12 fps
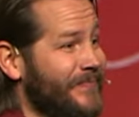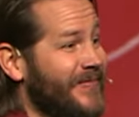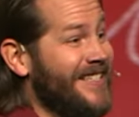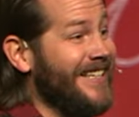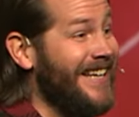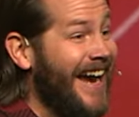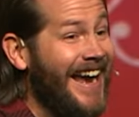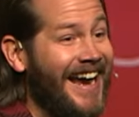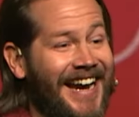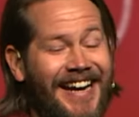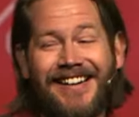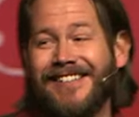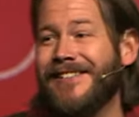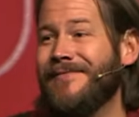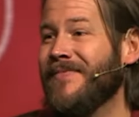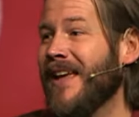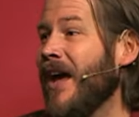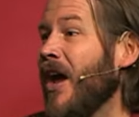today,
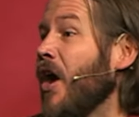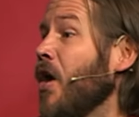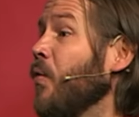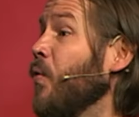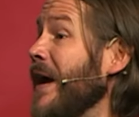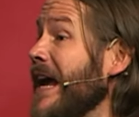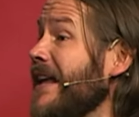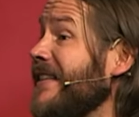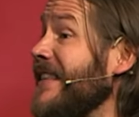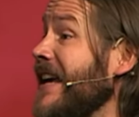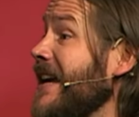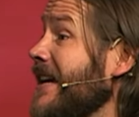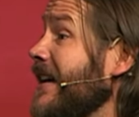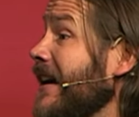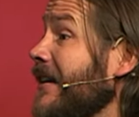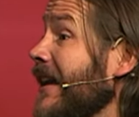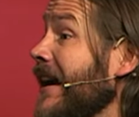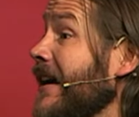we think
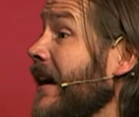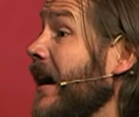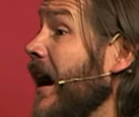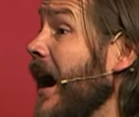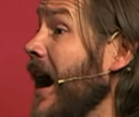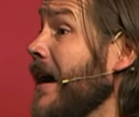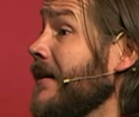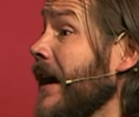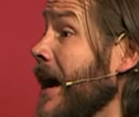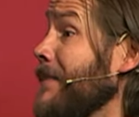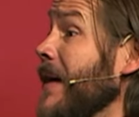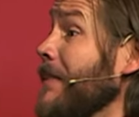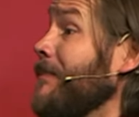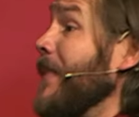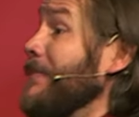like, I, I'm, I'm